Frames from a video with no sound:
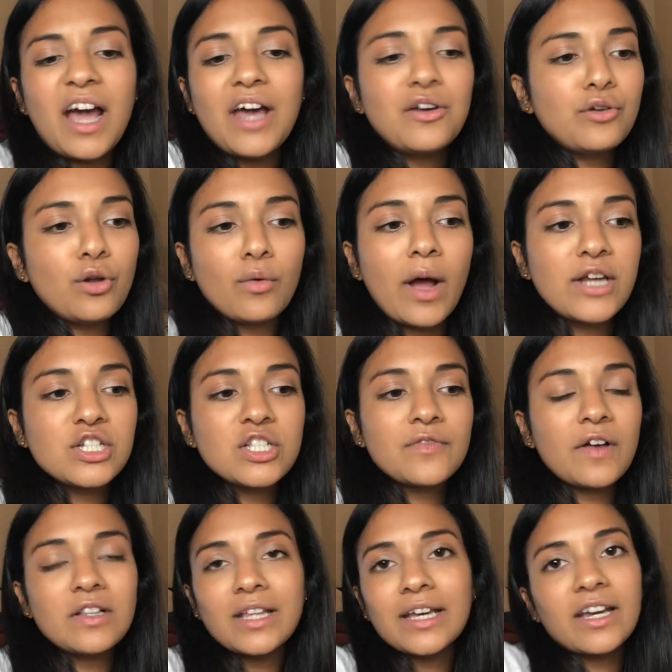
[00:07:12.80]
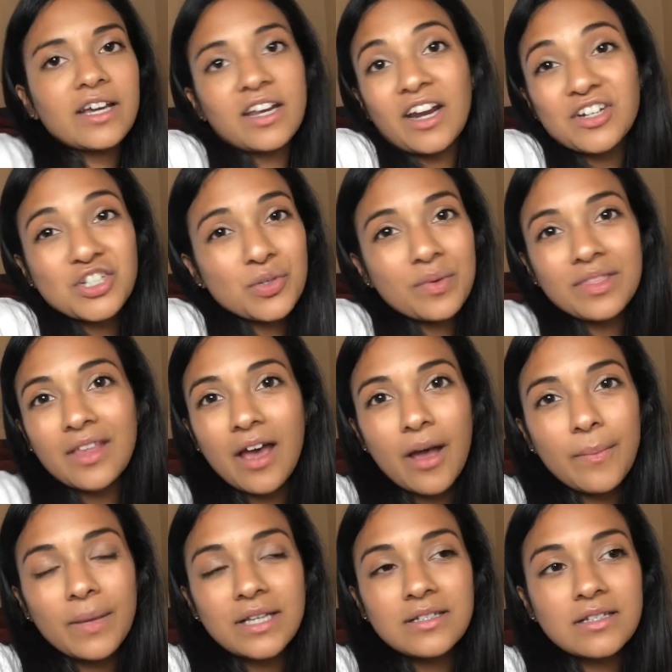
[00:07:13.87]
don't know, I just felt like a connection with
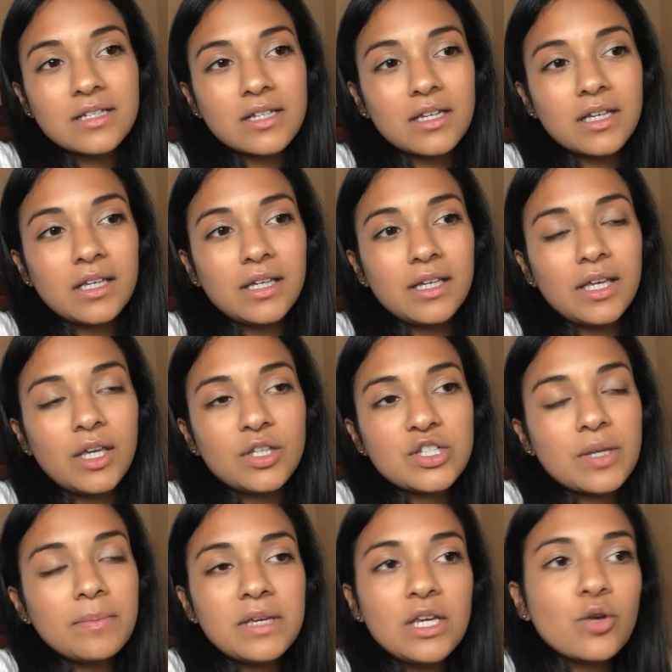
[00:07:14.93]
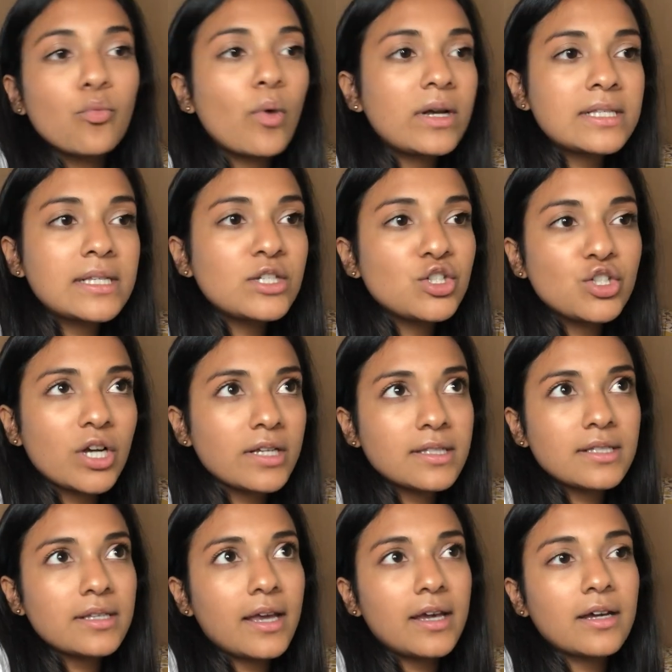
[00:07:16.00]
them, and to me it wasn't
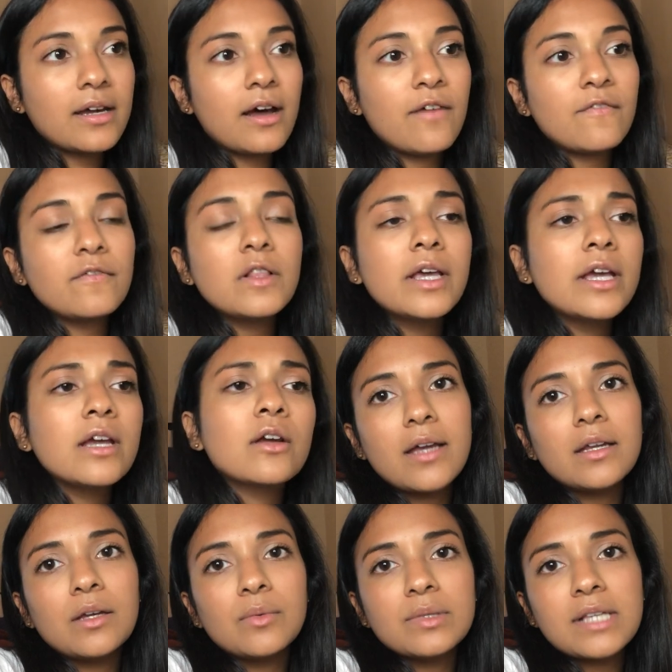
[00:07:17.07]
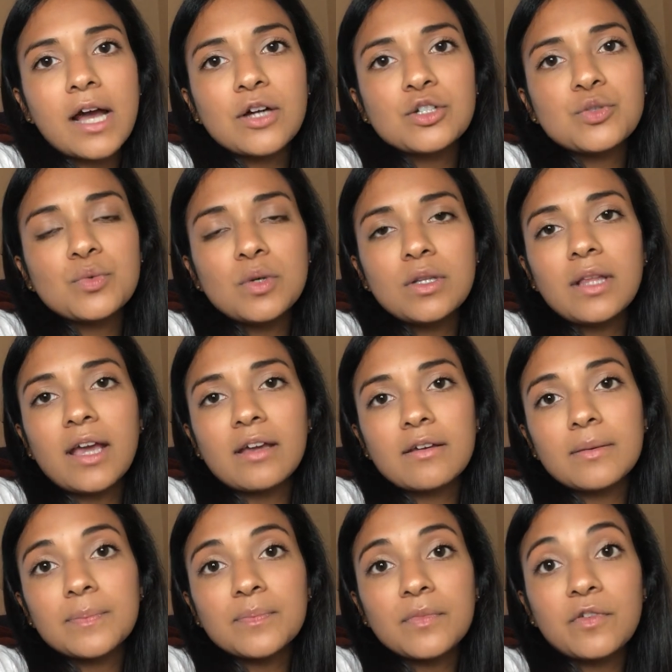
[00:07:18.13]
just like a fling, it was actual like
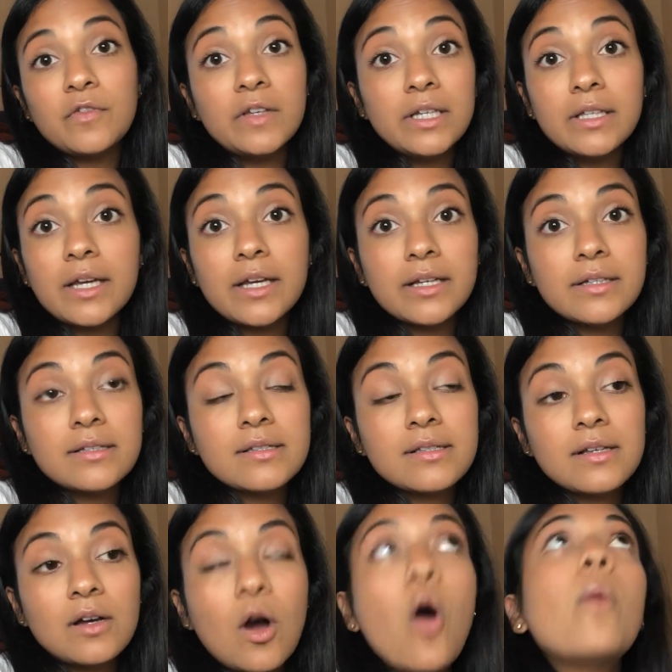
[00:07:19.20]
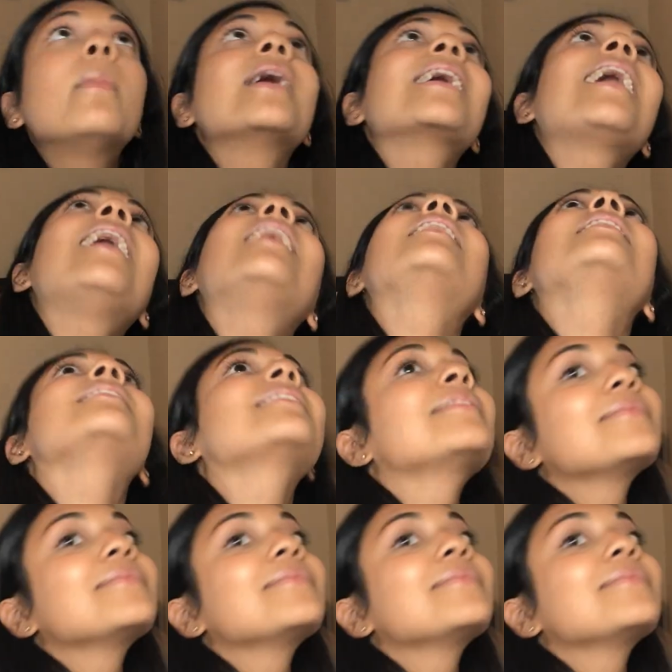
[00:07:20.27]
feelings. Oh my god,